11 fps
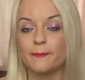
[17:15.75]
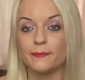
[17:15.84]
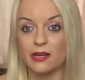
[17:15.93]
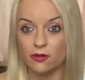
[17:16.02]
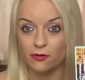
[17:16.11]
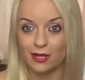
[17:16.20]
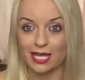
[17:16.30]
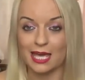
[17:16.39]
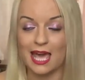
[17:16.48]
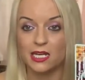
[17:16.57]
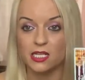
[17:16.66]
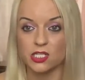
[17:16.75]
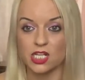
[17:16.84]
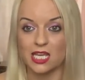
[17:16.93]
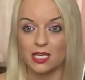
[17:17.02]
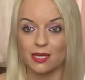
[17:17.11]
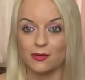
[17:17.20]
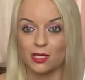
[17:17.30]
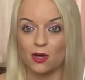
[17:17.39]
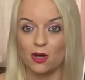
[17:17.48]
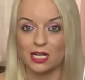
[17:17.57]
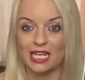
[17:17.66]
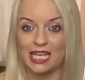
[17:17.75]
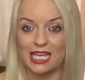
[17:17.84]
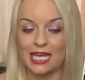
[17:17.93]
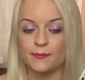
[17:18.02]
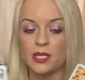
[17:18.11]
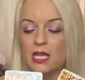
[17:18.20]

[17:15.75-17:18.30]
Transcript: mirroring energy going on here.